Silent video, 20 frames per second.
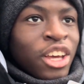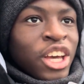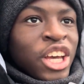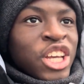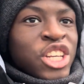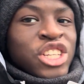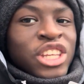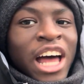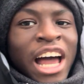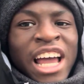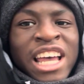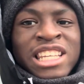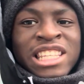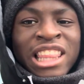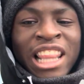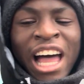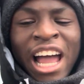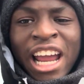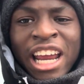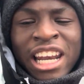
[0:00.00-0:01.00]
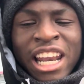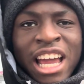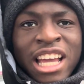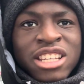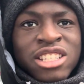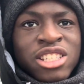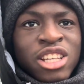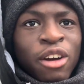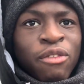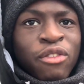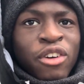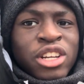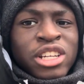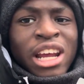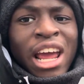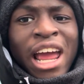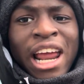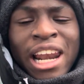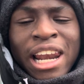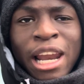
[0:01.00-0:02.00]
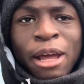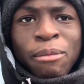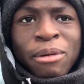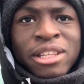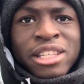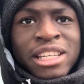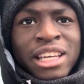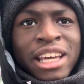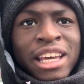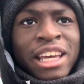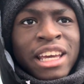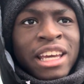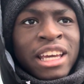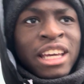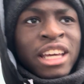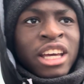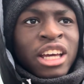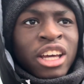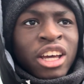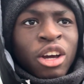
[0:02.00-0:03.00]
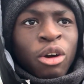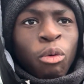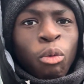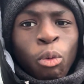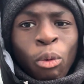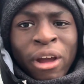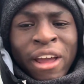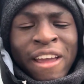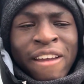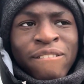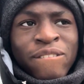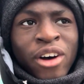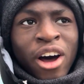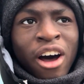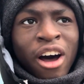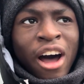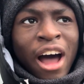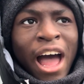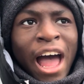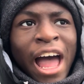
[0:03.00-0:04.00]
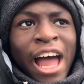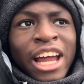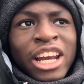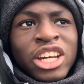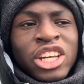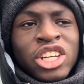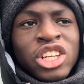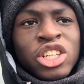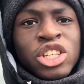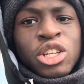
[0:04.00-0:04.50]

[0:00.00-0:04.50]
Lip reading: So that is Lioness, Suffragette, Liberty, Weaver and